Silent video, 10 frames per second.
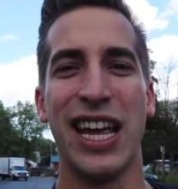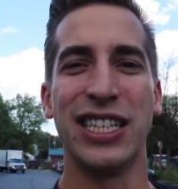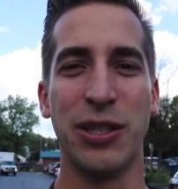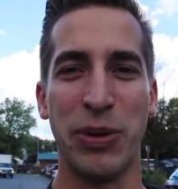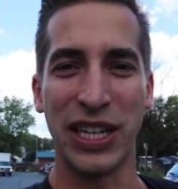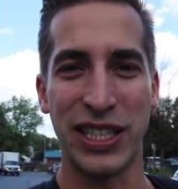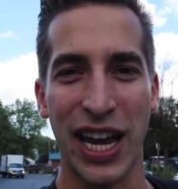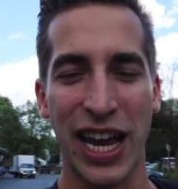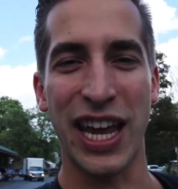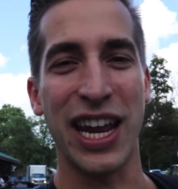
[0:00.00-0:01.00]
is the big
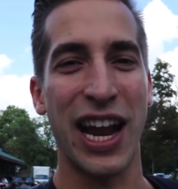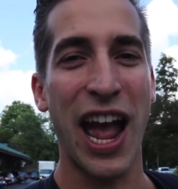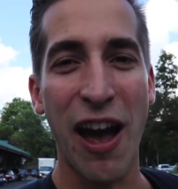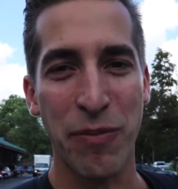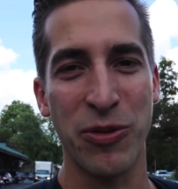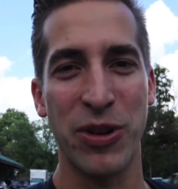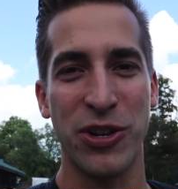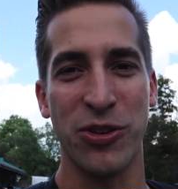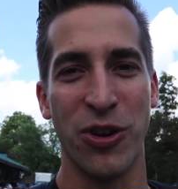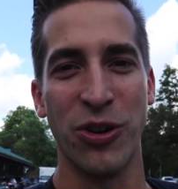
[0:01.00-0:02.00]
day and I have been
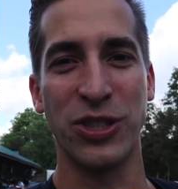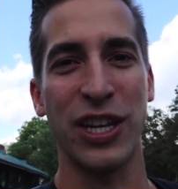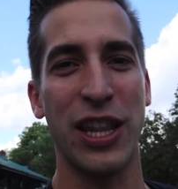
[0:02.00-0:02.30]
reading your notes